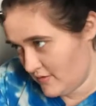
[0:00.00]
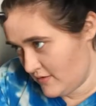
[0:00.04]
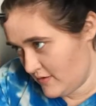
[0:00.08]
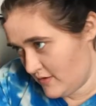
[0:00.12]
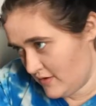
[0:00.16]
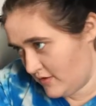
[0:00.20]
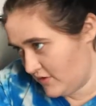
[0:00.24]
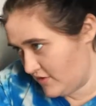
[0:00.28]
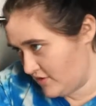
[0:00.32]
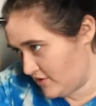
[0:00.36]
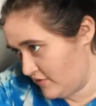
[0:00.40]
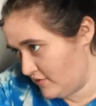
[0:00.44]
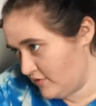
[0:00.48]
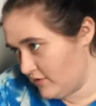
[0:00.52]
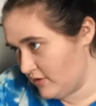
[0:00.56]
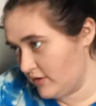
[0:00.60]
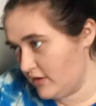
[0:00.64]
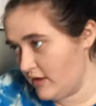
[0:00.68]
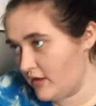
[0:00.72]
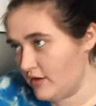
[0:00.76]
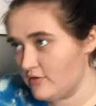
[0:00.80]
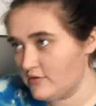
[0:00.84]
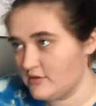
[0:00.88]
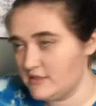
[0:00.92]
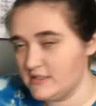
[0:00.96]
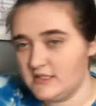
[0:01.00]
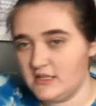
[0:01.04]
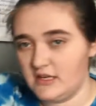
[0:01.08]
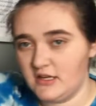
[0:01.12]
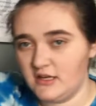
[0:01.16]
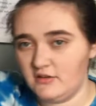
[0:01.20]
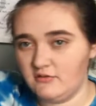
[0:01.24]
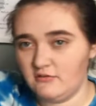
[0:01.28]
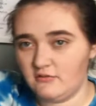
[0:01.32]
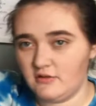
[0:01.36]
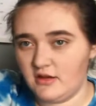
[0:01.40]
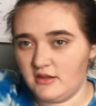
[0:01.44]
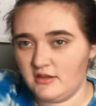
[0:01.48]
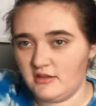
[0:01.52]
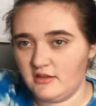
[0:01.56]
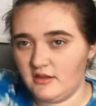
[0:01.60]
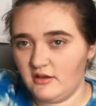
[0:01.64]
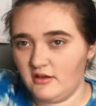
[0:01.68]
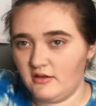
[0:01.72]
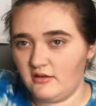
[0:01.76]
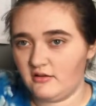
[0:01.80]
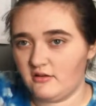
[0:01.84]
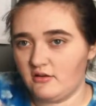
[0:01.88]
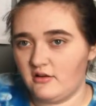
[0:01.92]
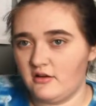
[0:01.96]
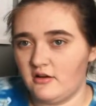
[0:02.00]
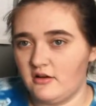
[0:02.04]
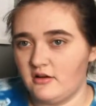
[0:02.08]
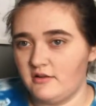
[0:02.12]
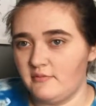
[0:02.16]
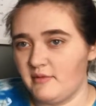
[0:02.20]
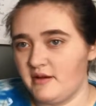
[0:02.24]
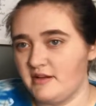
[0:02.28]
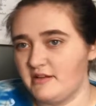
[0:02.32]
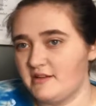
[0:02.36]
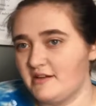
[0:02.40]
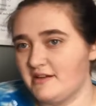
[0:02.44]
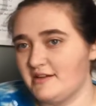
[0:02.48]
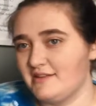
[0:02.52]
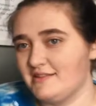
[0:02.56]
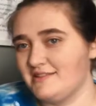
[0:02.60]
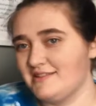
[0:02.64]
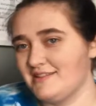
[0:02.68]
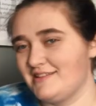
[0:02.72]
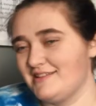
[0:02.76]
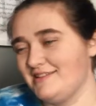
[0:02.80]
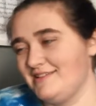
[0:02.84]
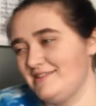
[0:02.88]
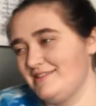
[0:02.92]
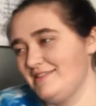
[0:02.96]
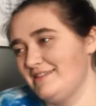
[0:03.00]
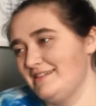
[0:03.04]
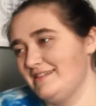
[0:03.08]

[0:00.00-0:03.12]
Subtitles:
I actually have the letter sitting right there on my desk.